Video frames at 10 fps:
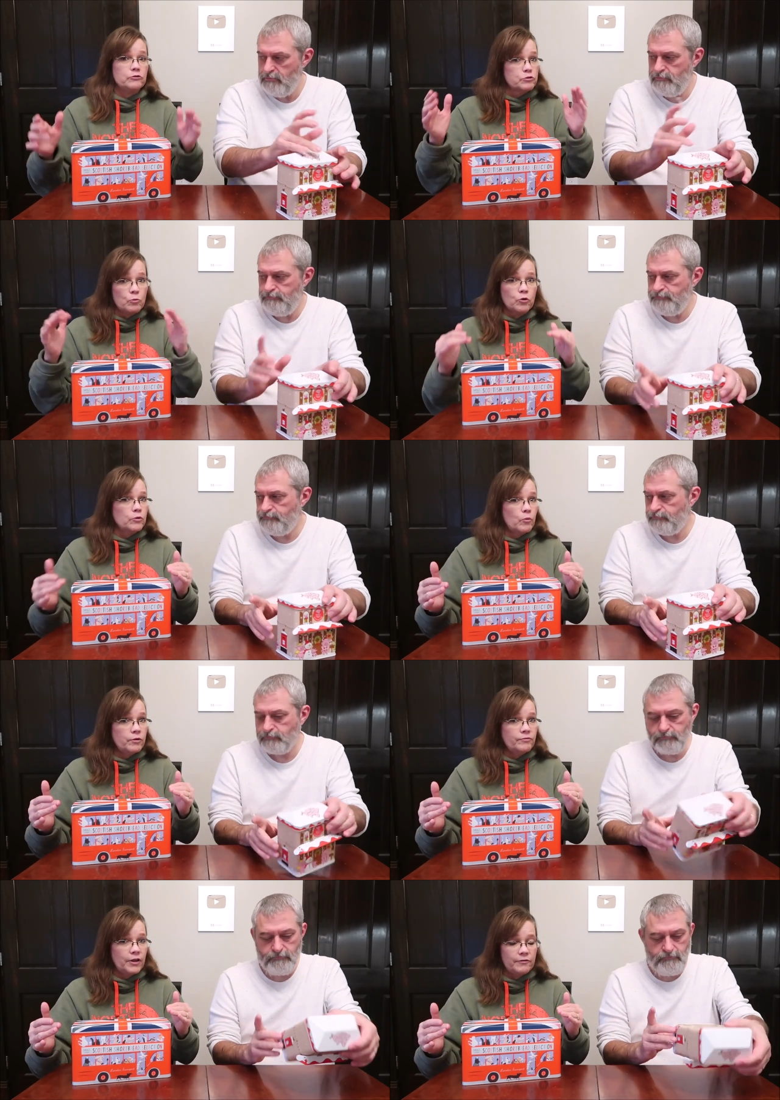Speaker 1: There's more than
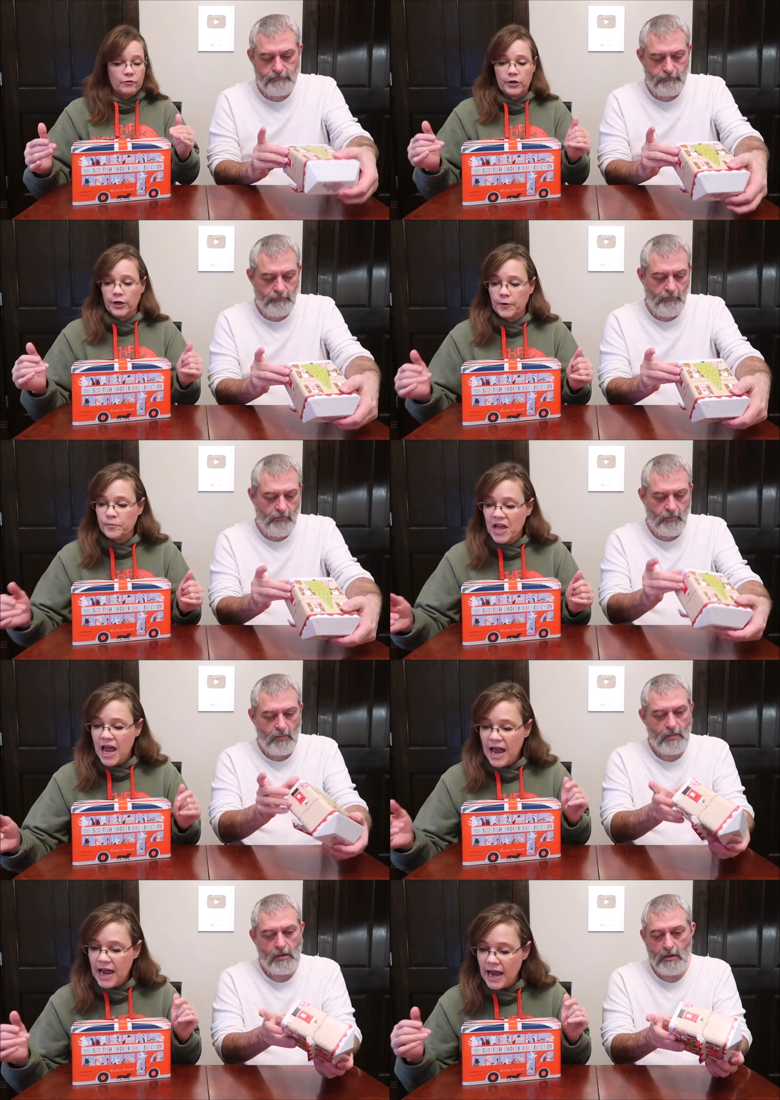one flavor in here.
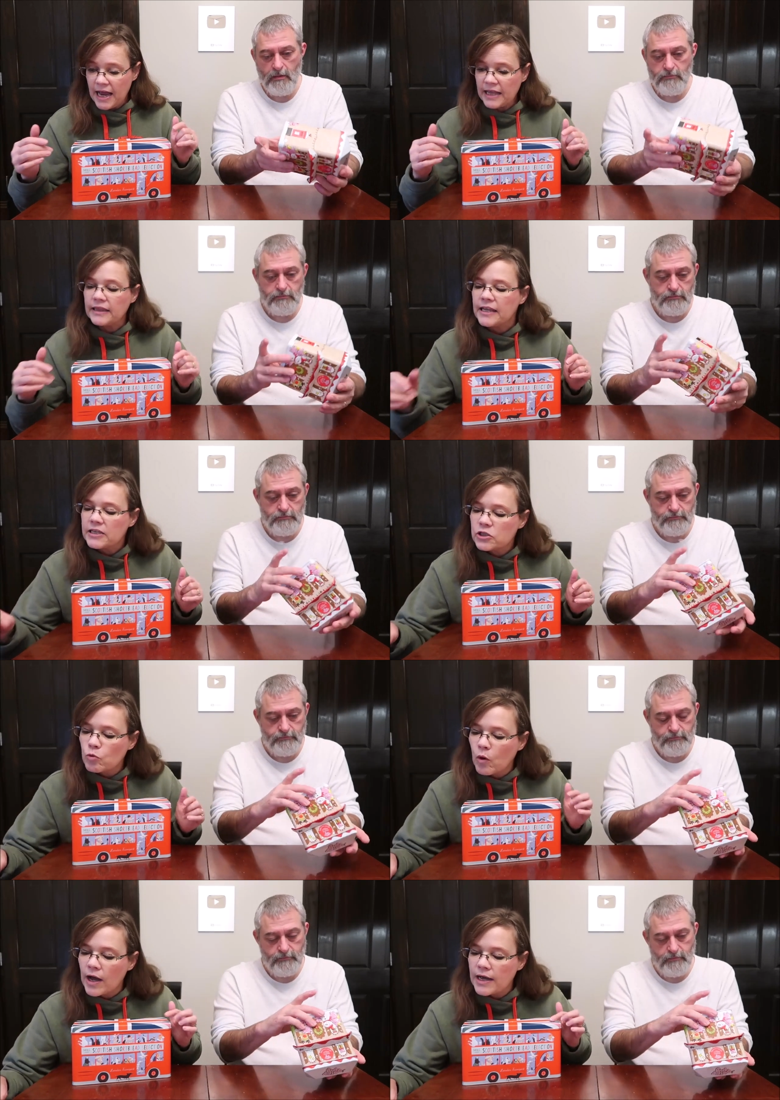And this
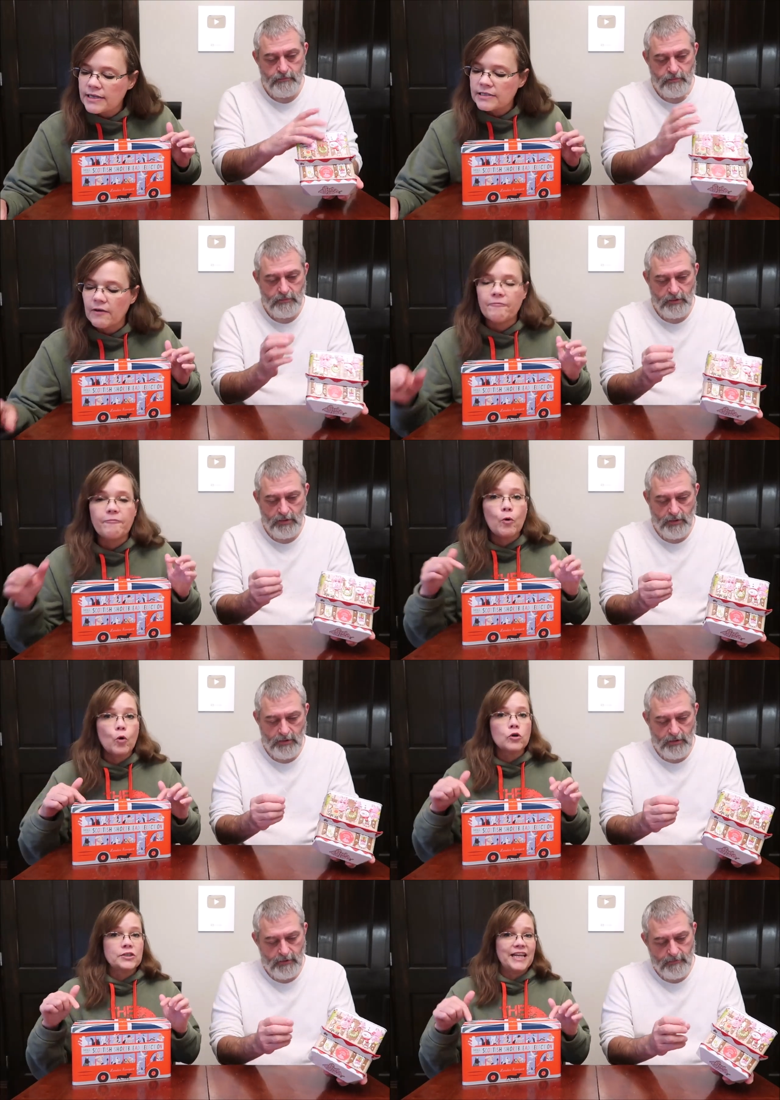was
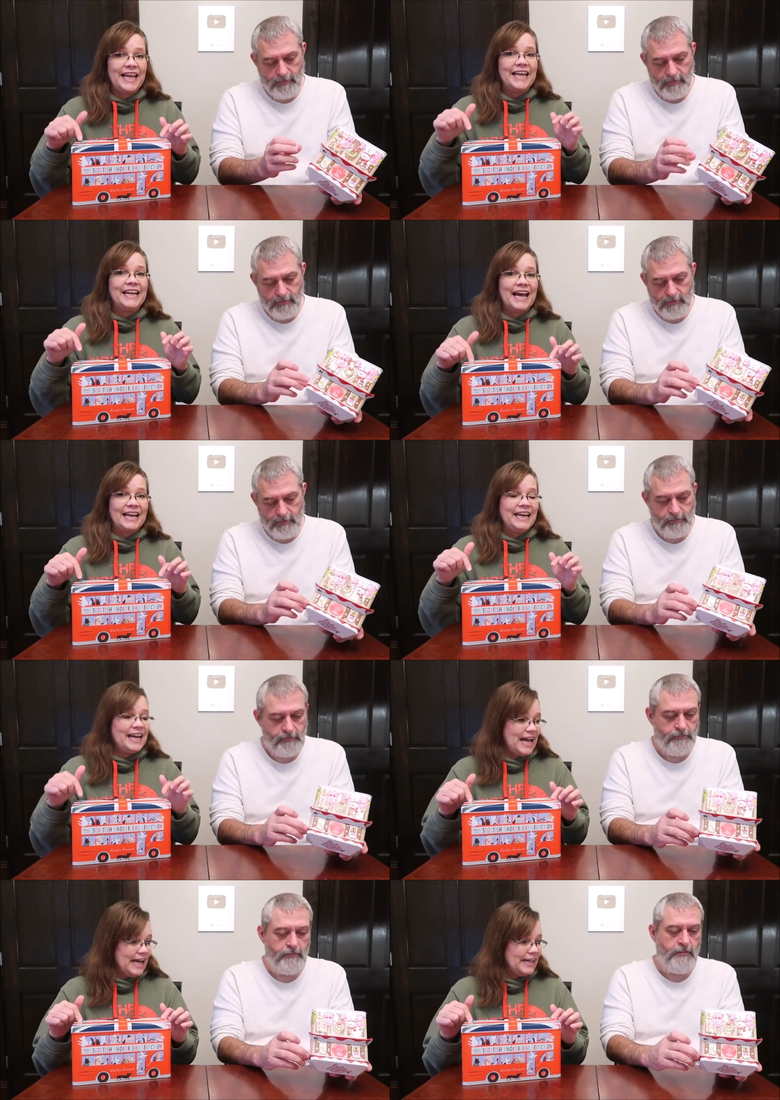
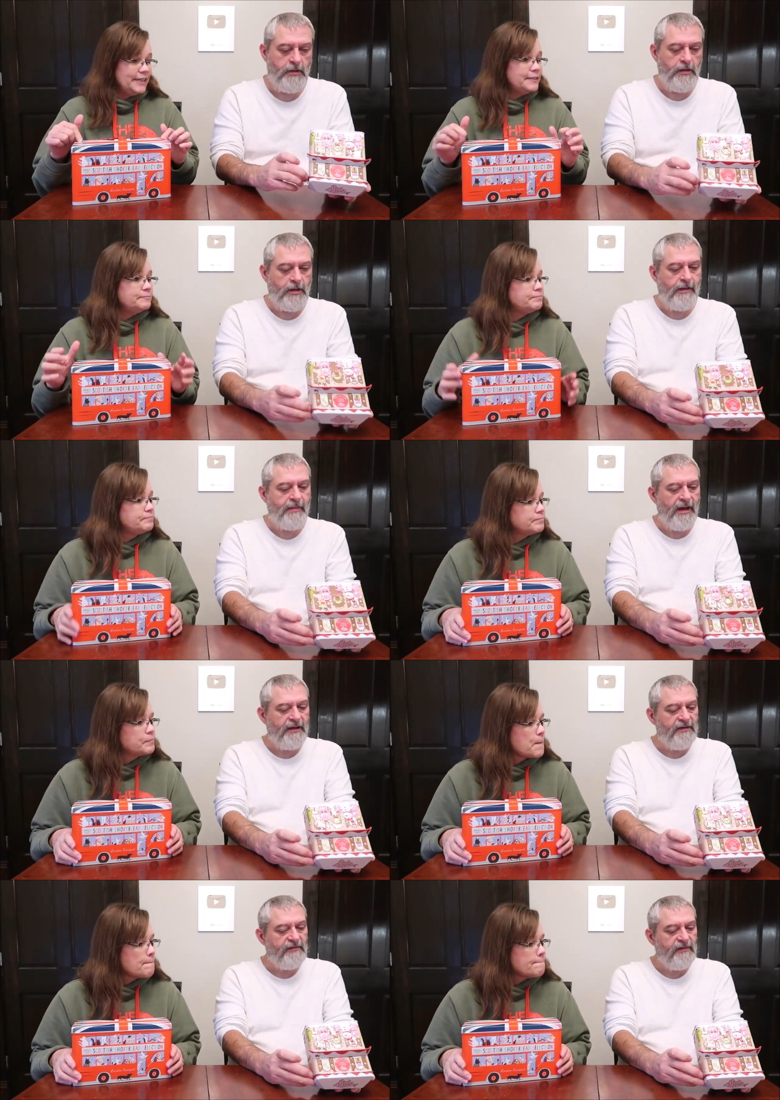$14.99.
Speaker 2: And mine
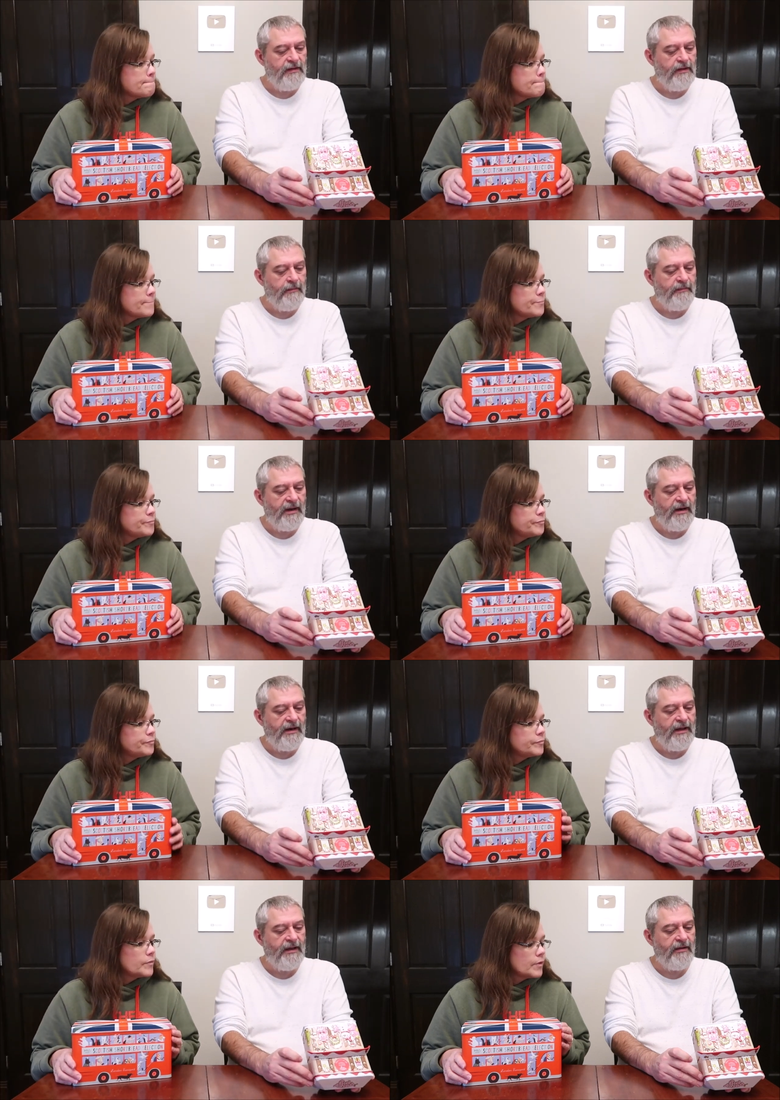is the
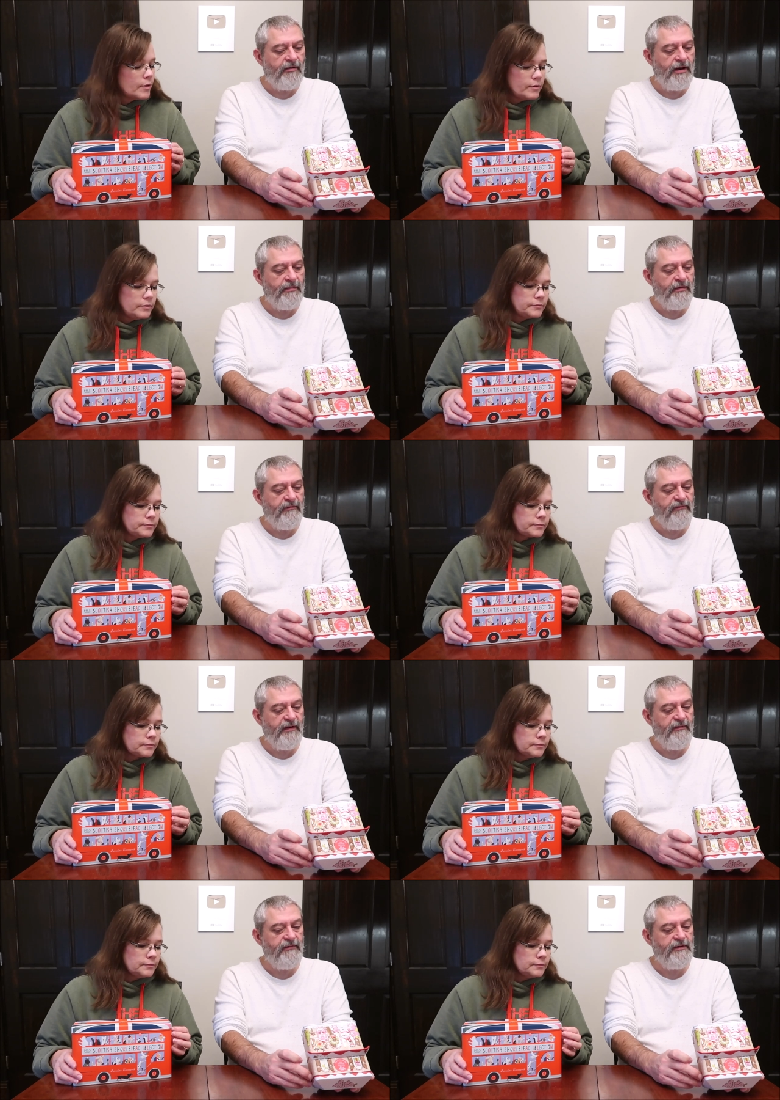berry and grape
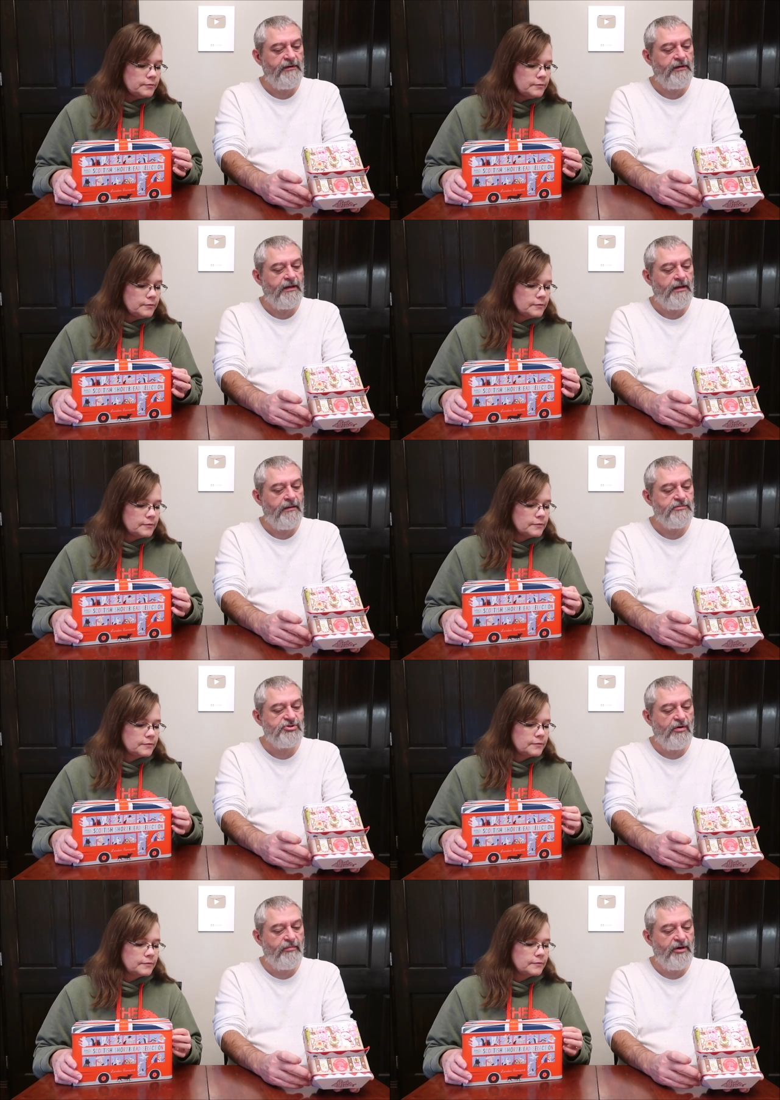flavored um,
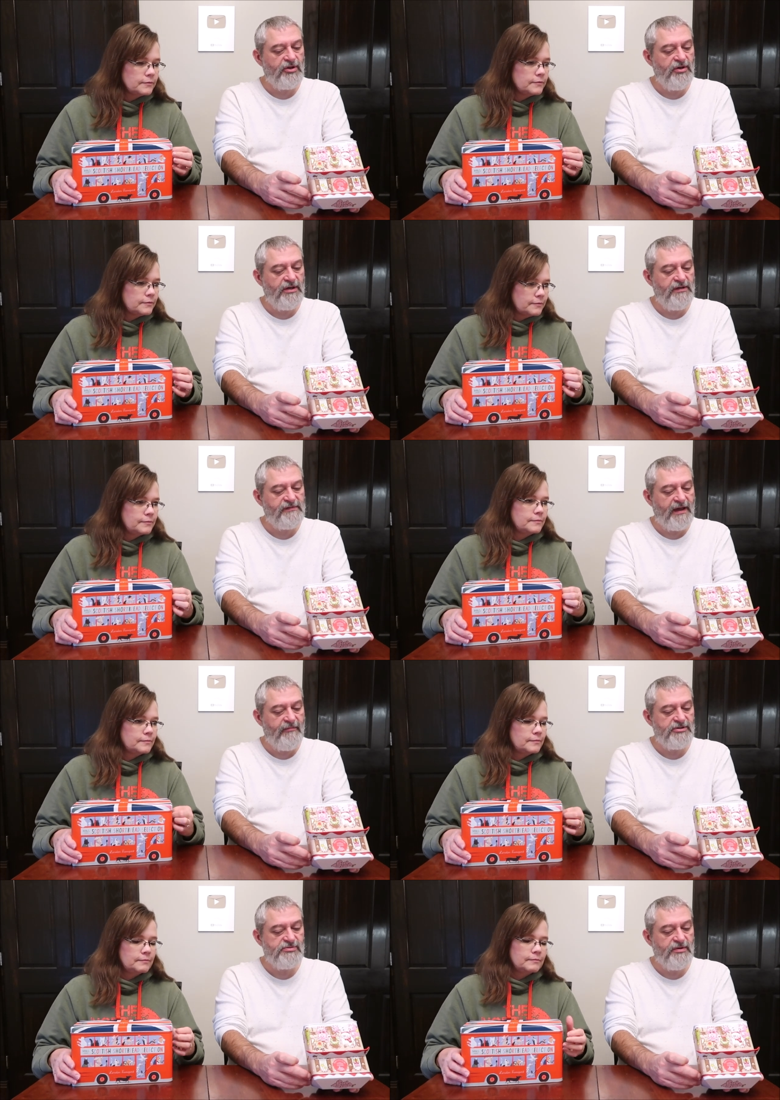shortbread cookie
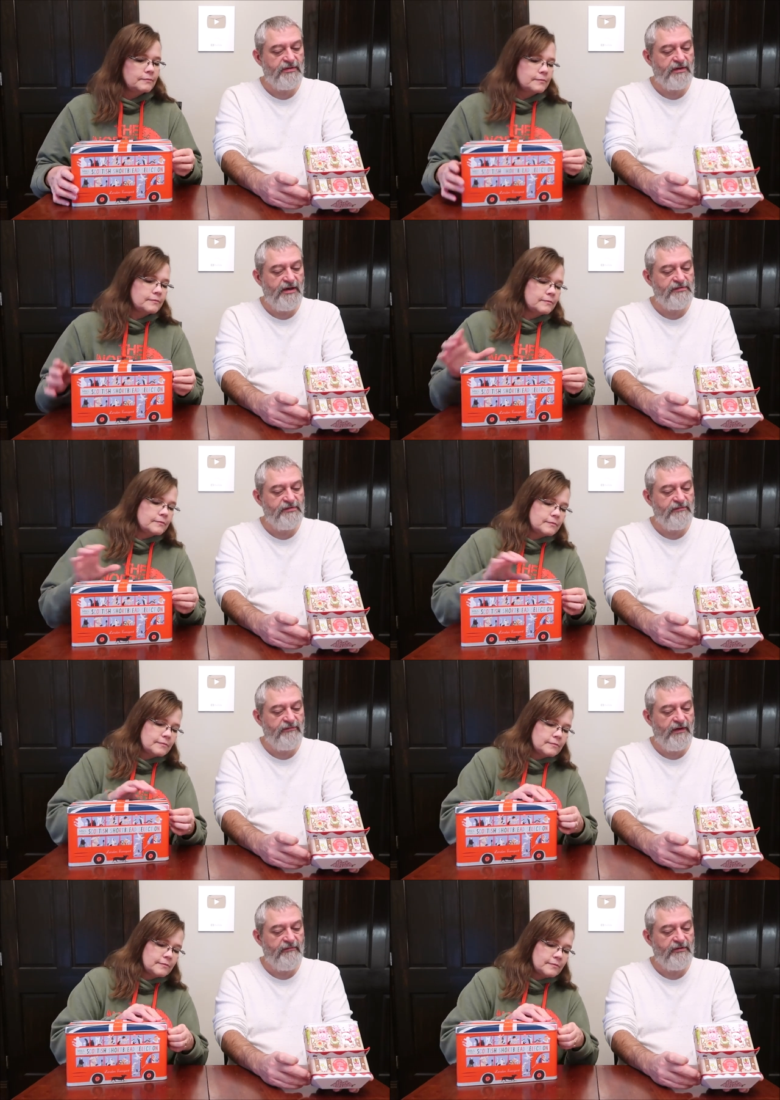sandwich with custard
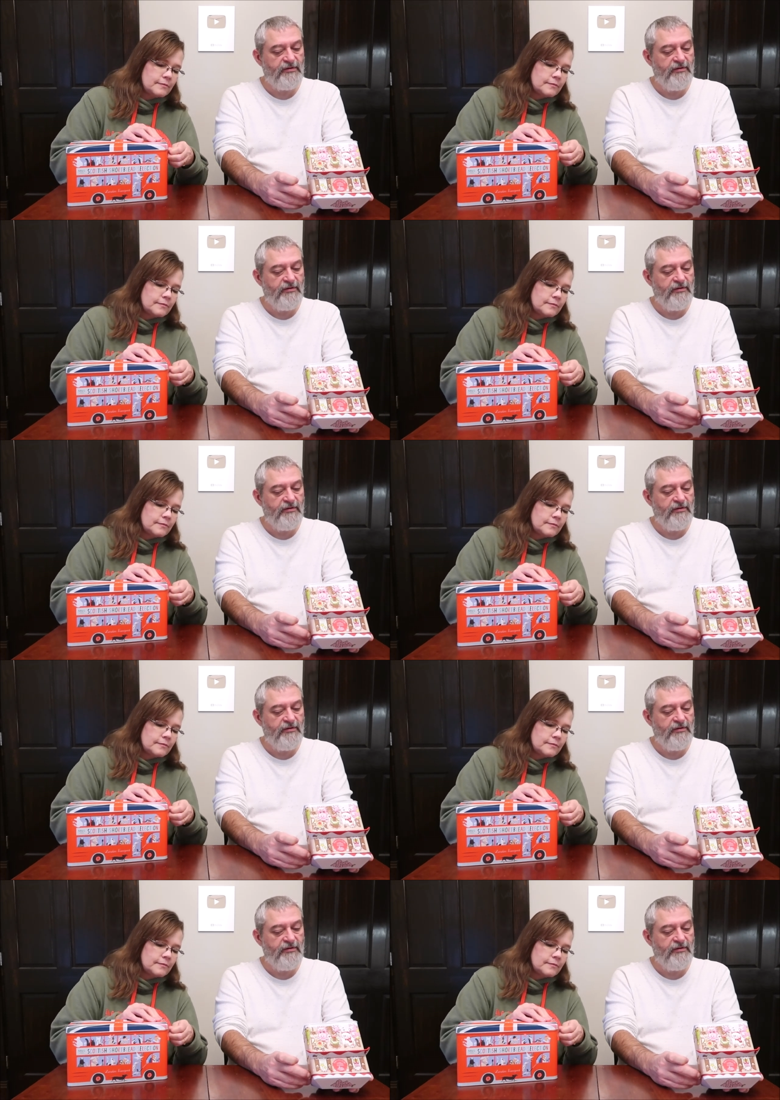flavored